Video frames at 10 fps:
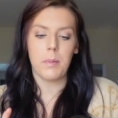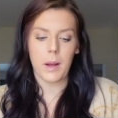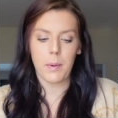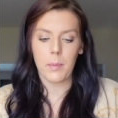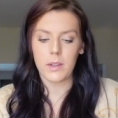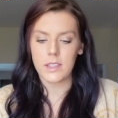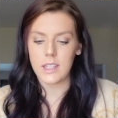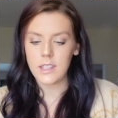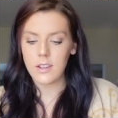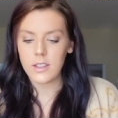black pepper and
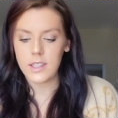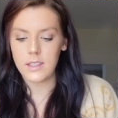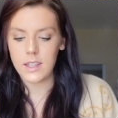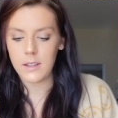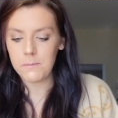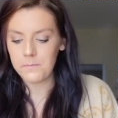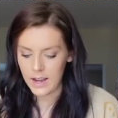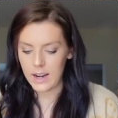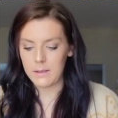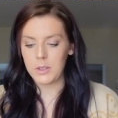sea salt seasoning.
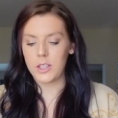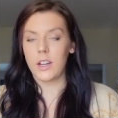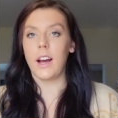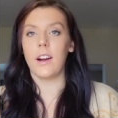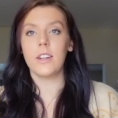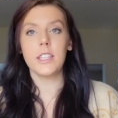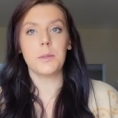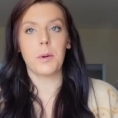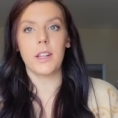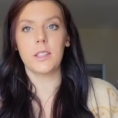And I'm just going to, I already
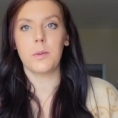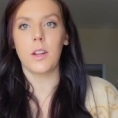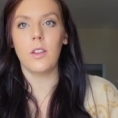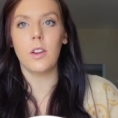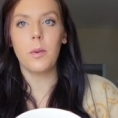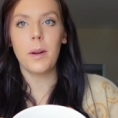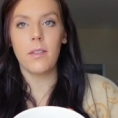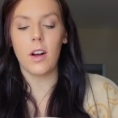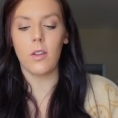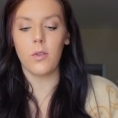sprayed this with a little bit of
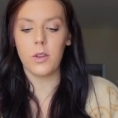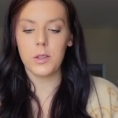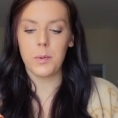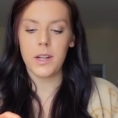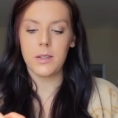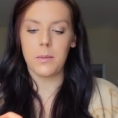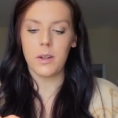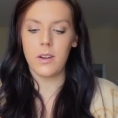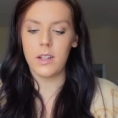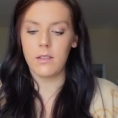olive oil spray. So I'm going
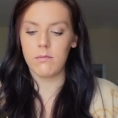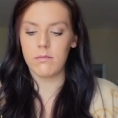to go ahead and